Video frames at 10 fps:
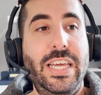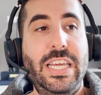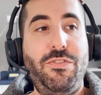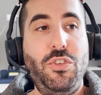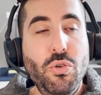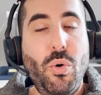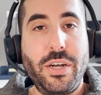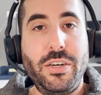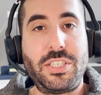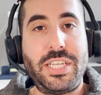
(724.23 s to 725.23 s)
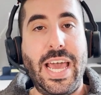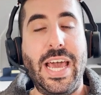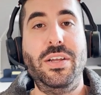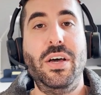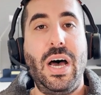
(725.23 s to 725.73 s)
If you
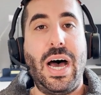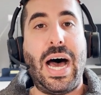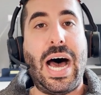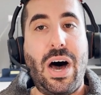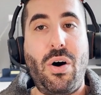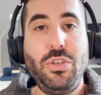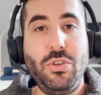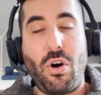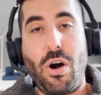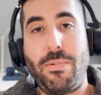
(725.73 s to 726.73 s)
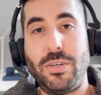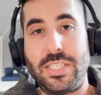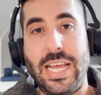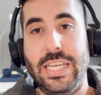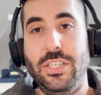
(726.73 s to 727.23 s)
understand how your
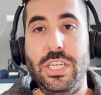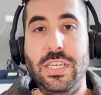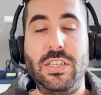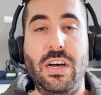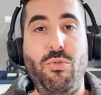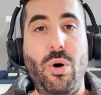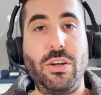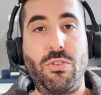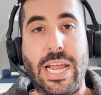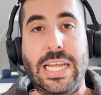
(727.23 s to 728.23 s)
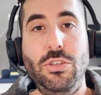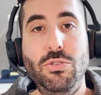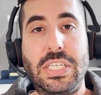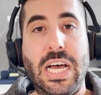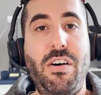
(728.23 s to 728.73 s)
percentages of what grain you
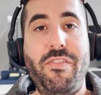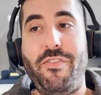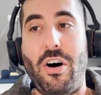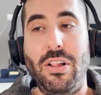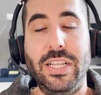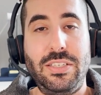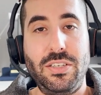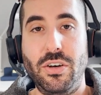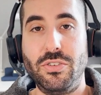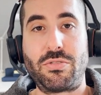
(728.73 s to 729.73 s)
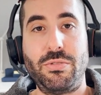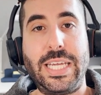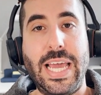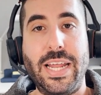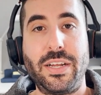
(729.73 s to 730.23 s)
sell fall into those three
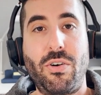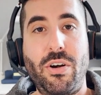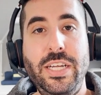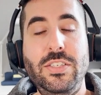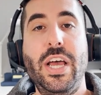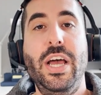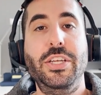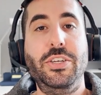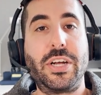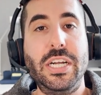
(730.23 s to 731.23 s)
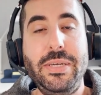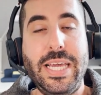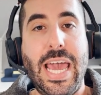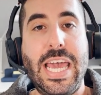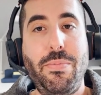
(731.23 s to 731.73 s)
categories, you're going to
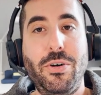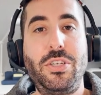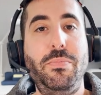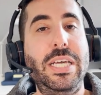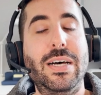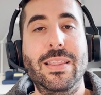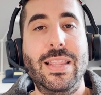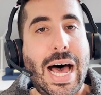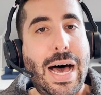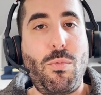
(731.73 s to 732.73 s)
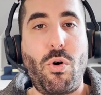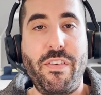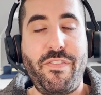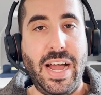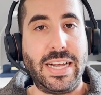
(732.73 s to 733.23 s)
be able to be a lot more
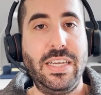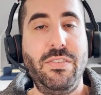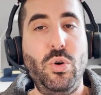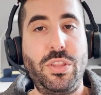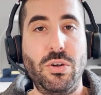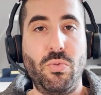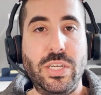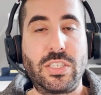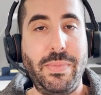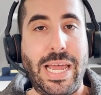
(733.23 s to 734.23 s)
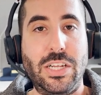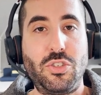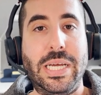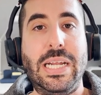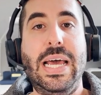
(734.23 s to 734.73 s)
effective with your risk
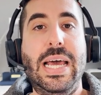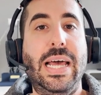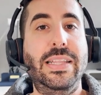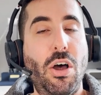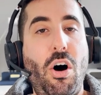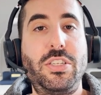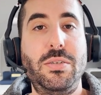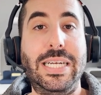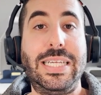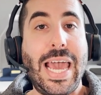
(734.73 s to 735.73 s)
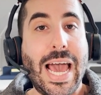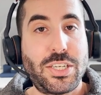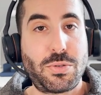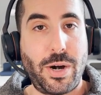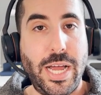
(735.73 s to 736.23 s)
management and the ultimate
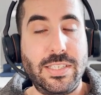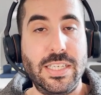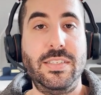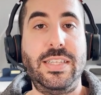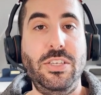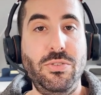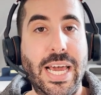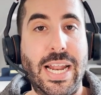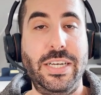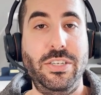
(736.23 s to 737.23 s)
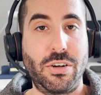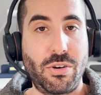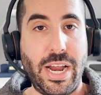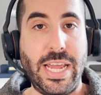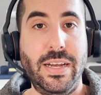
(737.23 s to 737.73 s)
cash prices that you get on your
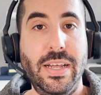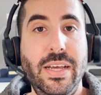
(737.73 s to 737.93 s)
grain.